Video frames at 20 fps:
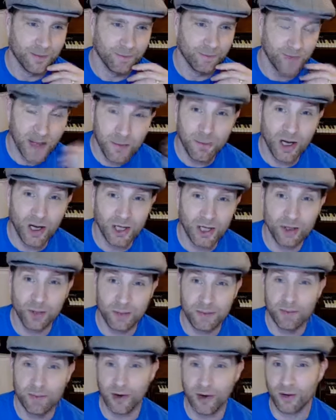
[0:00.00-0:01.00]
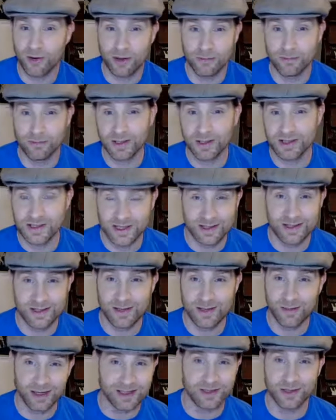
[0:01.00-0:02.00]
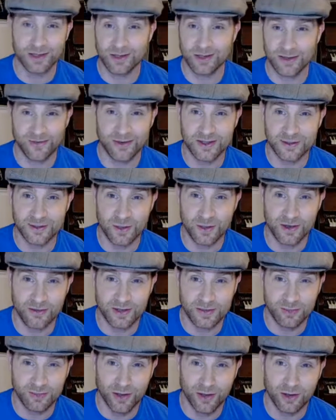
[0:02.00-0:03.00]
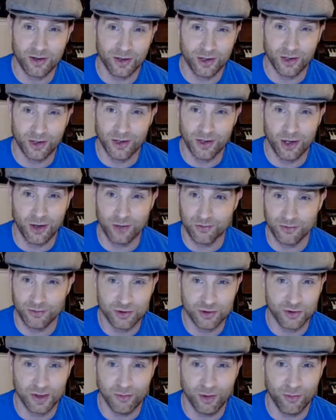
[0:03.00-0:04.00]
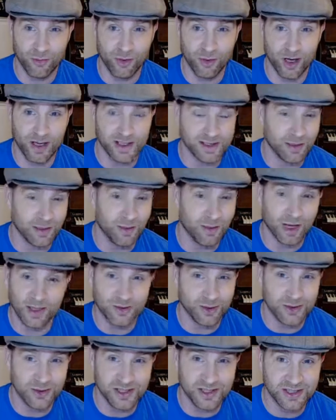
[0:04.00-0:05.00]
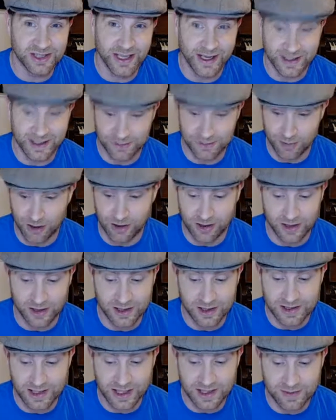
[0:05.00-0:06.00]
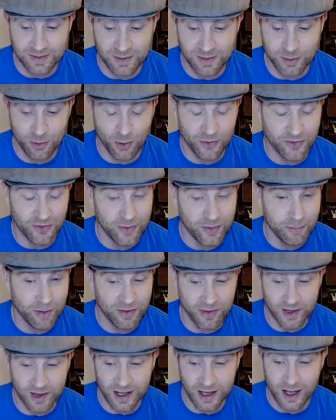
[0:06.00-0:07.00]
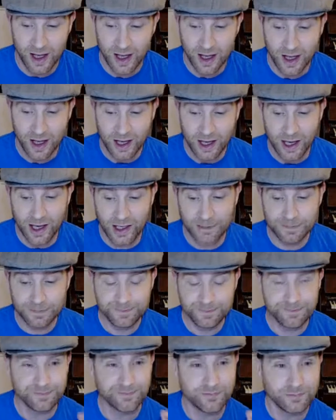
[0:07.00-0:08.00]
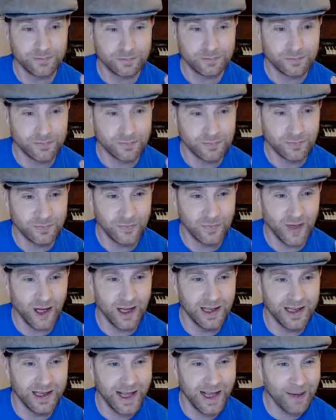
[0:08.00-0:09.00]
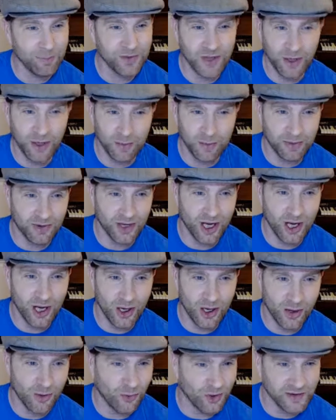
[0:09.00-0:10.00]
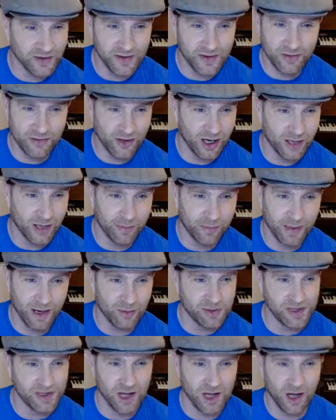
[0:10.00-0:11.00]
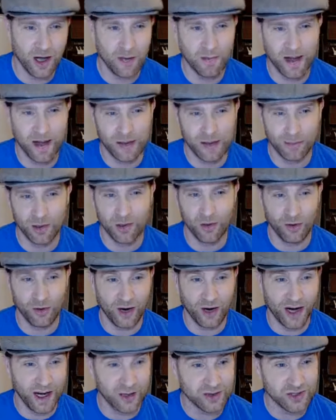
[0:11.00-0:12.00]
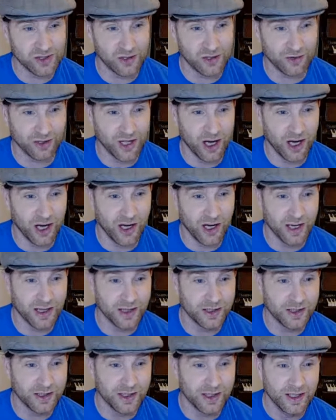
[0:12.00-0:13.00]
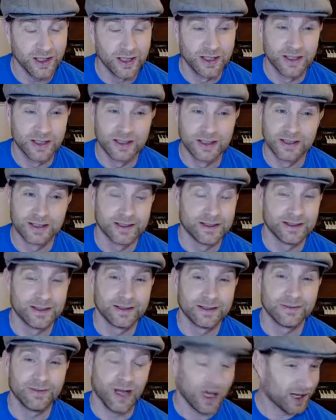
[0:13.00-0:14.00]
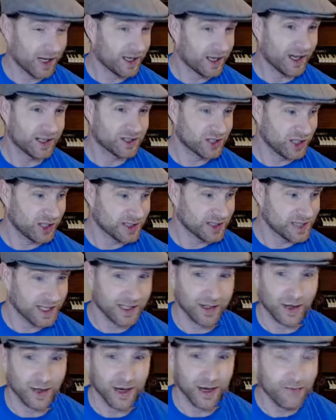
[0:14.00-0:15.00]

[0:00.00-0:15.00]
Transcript: It might not be broken, but since it makes no difference whether it's broken or not, treatment-wise, I might as well just say it's broken because it gets me more sympathy. A laptop, no. Wasn't a frying pan, wasn't a hardback book. Or a house or an iron. Okay, shall I tell you? In